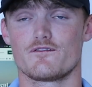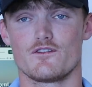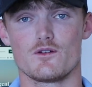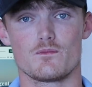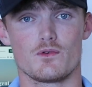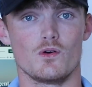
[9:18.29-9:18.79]

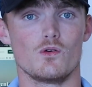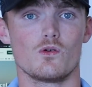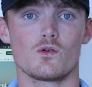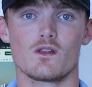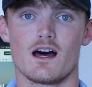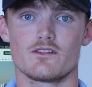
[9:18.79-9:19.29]
Football,
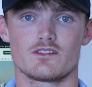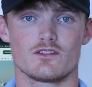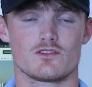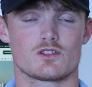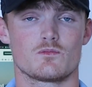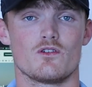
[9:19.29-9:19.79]
all
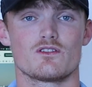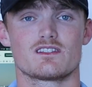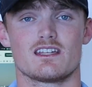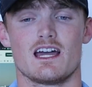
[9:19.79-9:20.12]
outdoor sports,